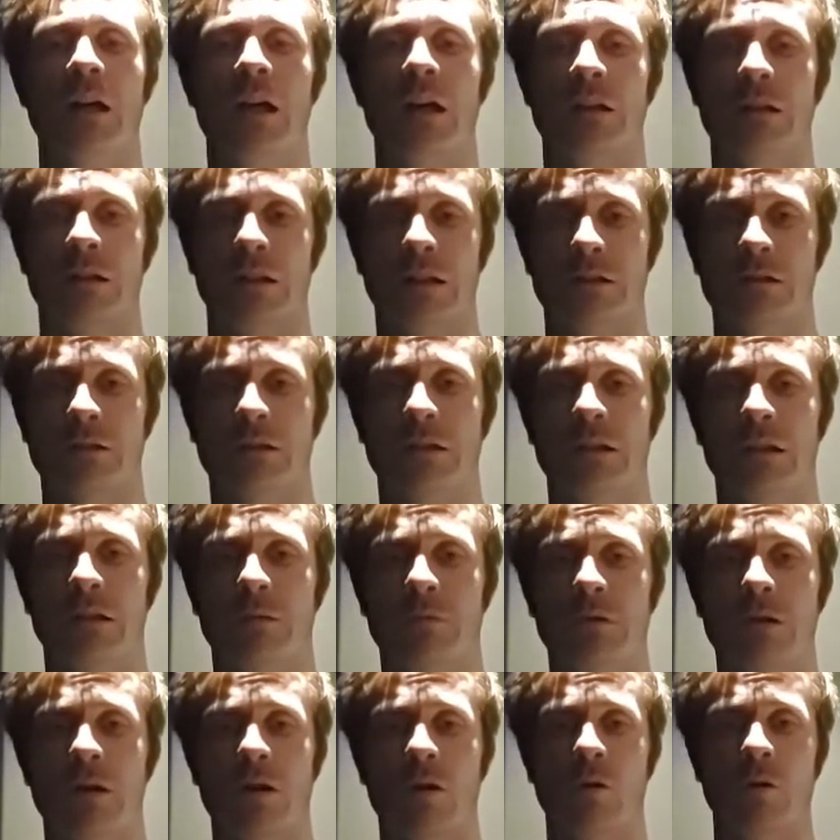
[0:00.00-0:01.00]
let's keep
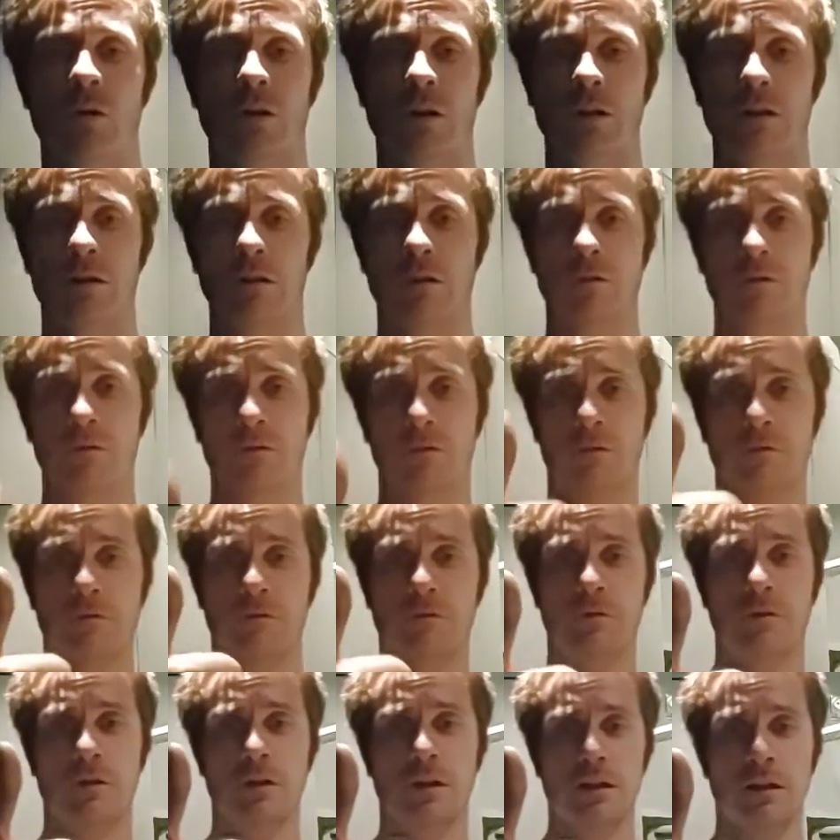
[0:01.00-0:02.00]
going
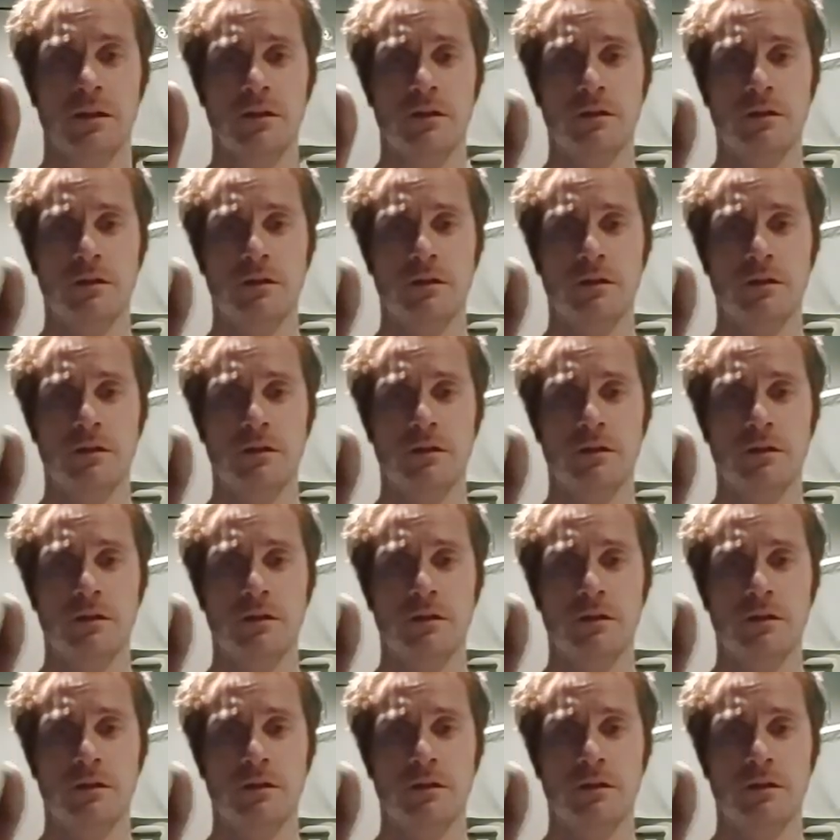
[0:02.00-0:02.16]
free.